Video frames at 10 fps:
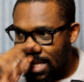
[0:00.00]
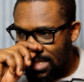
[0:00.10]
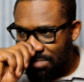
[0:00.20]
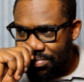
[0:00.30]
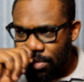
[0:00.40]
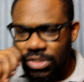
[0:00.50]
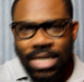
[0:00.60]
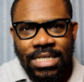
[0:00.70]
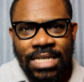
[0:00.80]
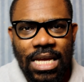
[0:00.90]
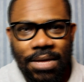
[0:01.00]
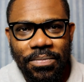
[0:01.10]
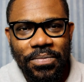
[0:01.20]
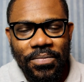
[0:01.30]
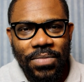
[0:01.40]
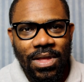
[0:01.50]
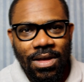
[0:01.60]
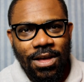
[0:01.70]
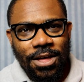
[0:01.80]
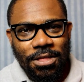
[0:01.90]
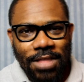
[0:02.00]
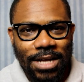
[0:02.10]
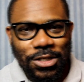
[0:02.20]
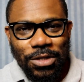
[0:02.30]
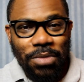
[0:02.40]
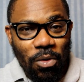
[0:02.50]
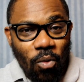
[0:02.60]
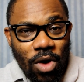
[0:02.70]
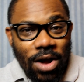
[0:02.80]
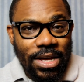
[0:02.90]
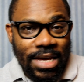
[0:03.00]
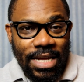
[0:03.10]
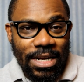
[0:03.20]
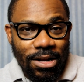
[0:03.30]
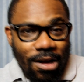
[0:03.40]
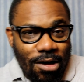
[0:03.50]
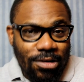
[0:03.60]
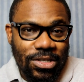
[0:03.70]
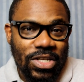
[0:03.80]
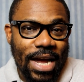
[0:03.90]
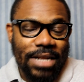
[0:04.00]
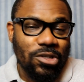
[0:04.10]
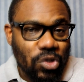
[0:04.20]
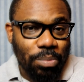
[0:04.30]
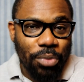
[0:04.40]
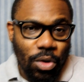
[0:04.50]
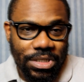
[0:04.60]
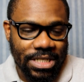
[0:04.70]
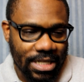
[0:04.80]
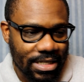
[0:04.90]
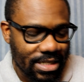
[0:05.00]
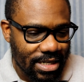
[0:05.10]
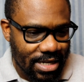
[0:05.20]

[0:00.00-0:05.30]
that the project team that she'll be working alongside and supporting,